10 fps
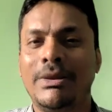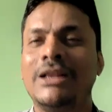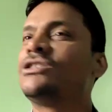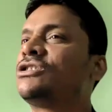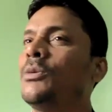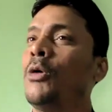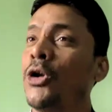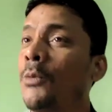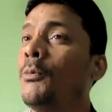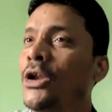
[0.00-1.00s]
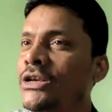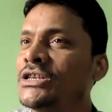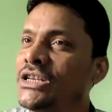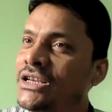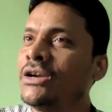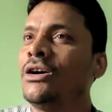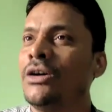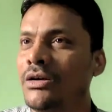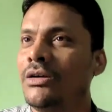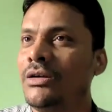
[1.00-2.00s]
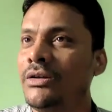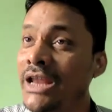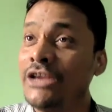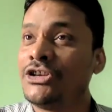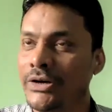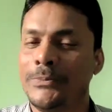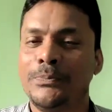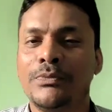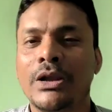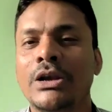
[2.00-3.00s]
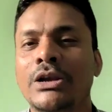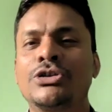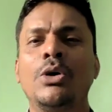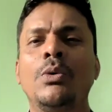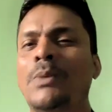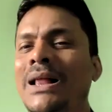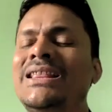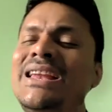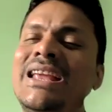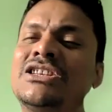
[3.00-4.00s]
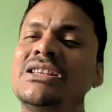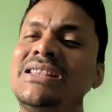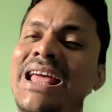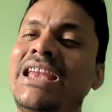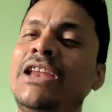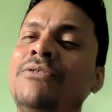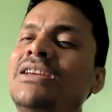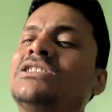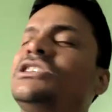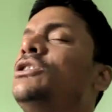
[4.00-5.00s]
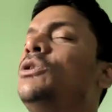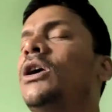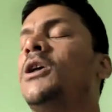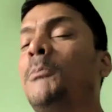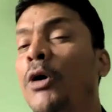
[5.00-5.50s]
means monopolistic nature. So wealthy nation then invest in what are